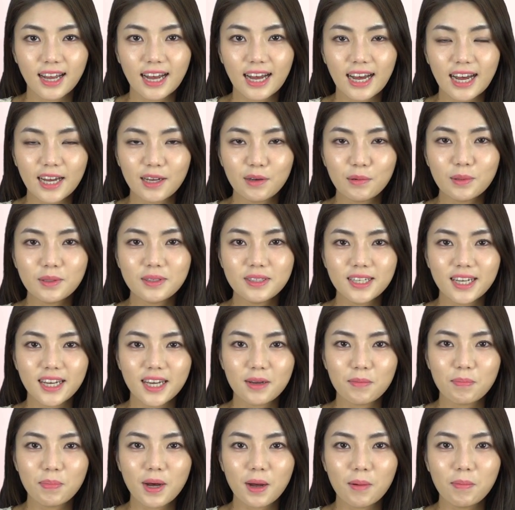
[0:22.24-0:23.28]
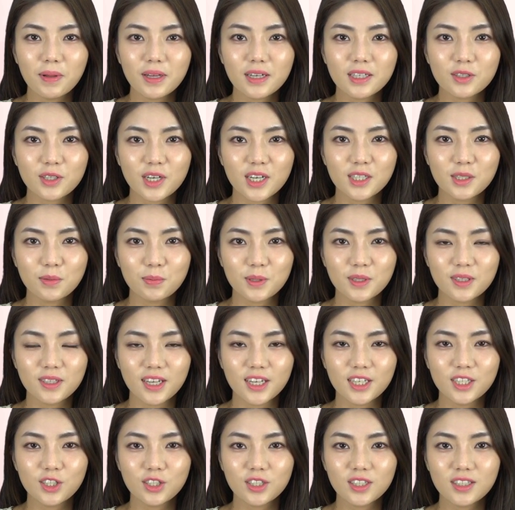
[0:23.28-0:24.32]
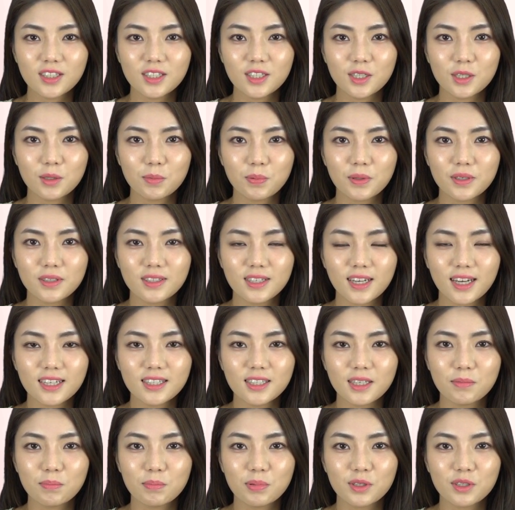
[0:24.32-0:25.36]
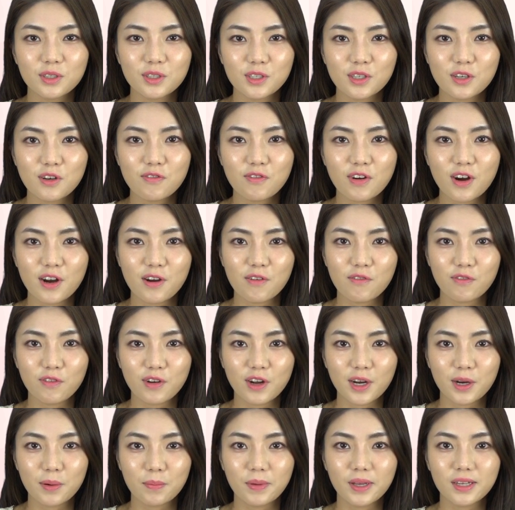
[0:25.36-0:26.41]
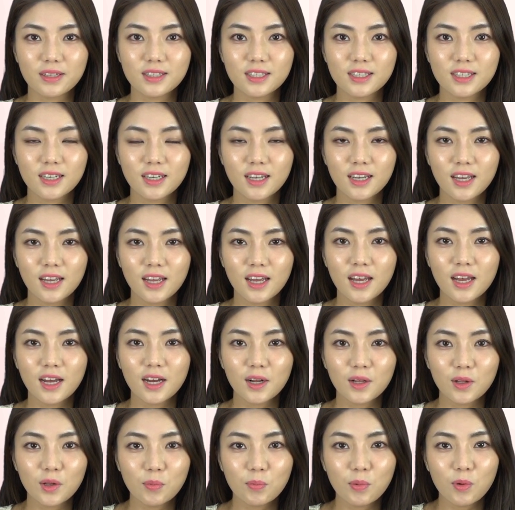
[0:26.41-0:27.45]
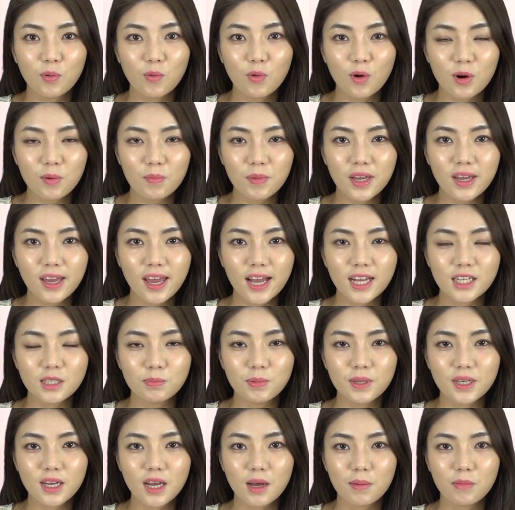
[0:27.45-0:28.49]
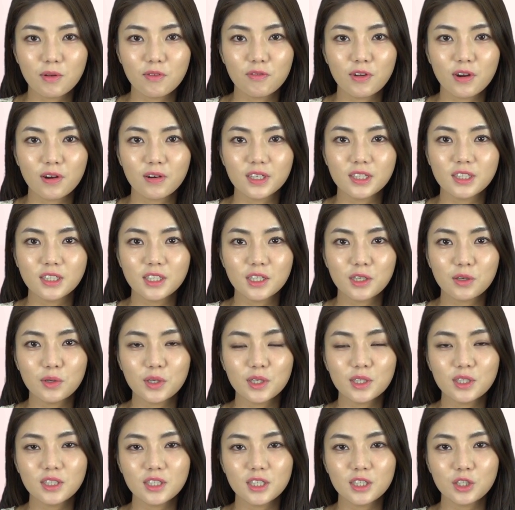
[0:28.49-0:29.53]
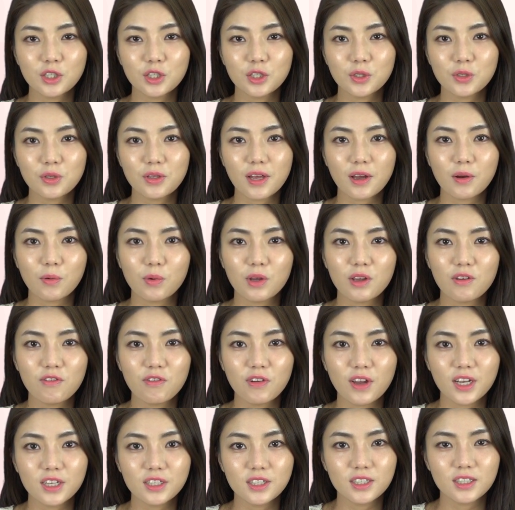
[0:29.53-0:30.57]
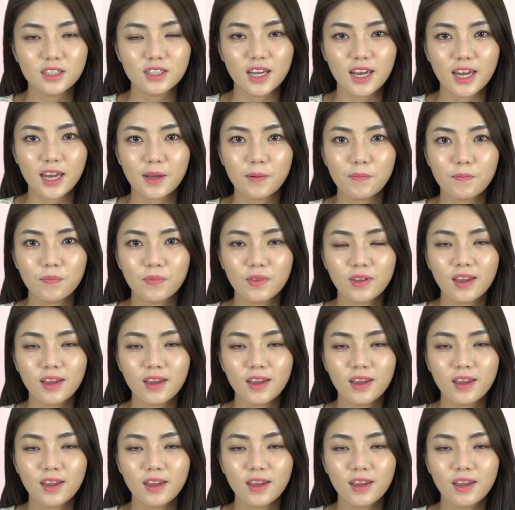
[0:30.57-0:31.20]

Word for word: I will take public transportation to protect and preserve our environment. Global warming has become a very serious issue that we face today